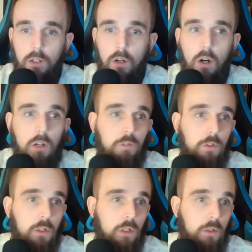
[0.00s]
all
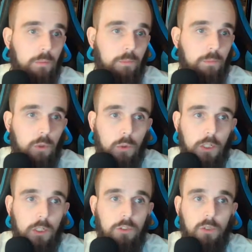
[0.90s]
for
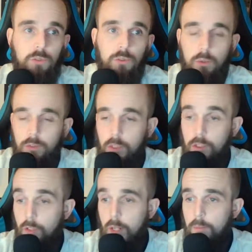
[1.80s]
Julio Jones, who I was
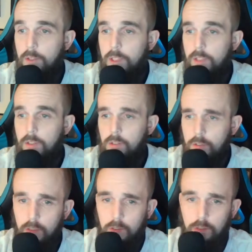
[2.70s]
going to drop at the end of the
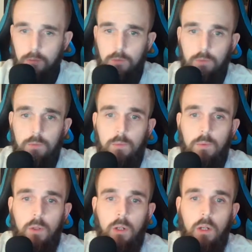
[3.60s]
season.
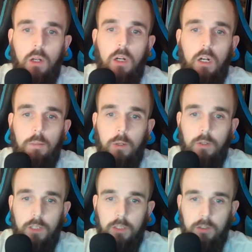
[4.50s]
I
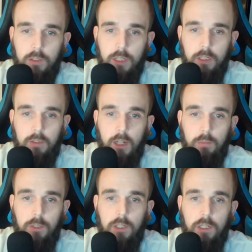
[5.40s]
want to get to the next
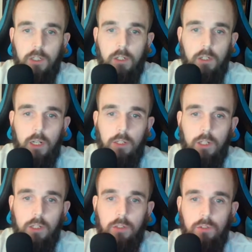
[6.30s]
topic here, and
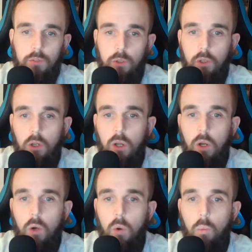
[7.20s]
that is
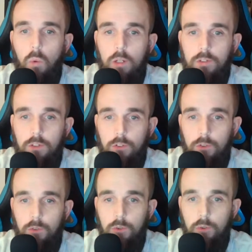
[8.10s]
what to
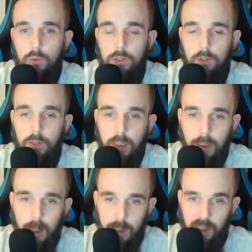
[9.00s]
do with your
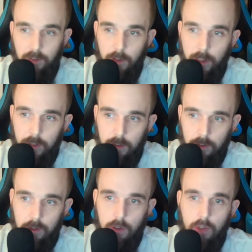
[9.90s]
declining
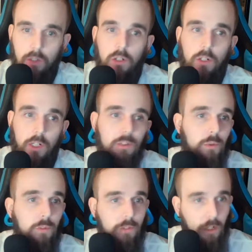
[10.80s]
vets. Okay,
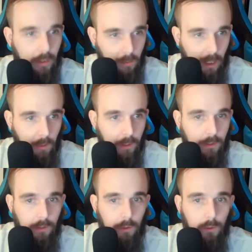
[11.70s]
so we've talked about what
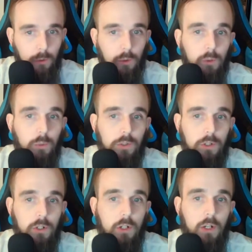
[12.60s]
to do with
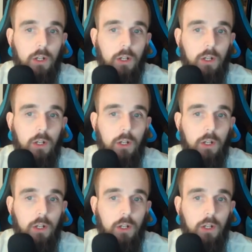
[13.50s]
your